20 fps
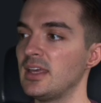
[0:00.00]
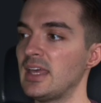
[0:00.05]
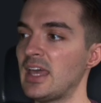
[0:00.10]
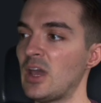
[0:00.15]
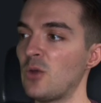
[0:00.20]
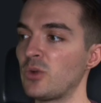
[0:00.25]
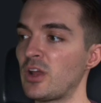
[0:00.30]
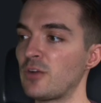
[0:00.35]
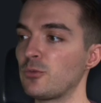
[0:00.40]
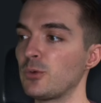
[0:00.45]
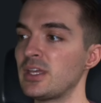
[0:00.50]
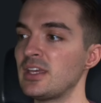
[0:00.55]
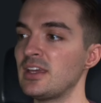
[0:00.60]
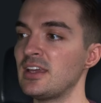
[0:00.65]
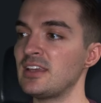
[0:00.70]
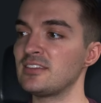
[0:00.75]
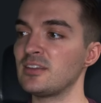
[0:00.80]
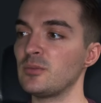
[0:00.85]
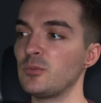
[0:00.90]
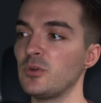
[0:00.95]
and whenever we hit
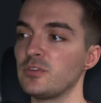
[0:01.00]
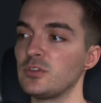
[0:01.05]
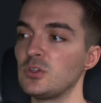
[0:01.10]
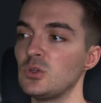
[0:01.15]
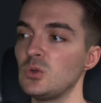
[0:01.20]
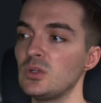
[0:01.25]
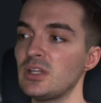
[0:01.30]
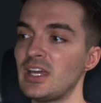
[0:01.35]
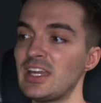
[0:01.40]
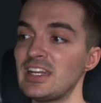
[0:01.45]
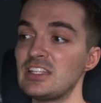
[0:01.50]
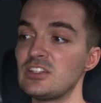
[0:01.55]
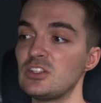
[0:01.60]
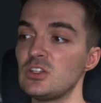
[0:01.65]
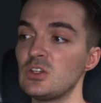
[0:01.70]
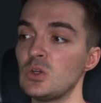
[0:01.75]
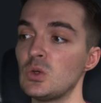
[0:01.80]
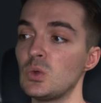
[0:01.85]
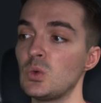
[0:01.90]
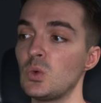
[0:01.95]
a symbol of
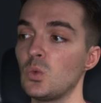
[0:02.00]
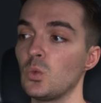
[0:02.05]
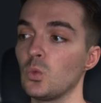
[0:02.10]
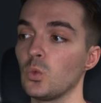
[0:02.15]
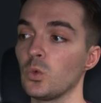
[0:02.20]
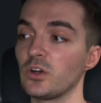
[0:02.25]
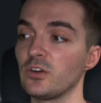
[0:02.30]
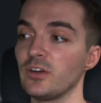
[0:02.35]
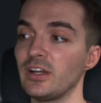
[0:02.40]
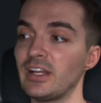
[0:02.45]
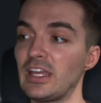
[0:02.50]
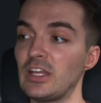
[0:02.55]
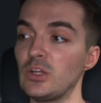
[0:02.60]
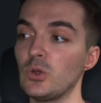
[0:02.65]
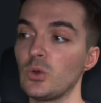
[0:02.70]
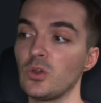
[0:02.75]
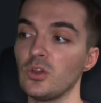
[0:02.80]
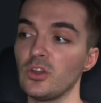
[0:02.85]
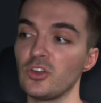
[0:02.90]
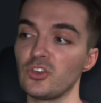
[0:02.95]
292, we're creating a
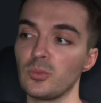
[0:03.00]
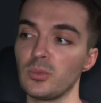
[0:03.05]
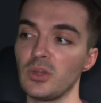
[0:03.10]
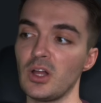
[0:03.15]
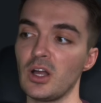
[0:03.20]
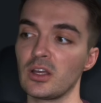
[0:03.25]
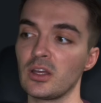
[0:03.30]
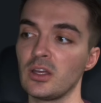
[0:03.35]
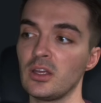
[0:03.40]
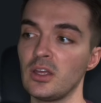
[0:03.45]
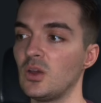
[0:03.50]
new collision block.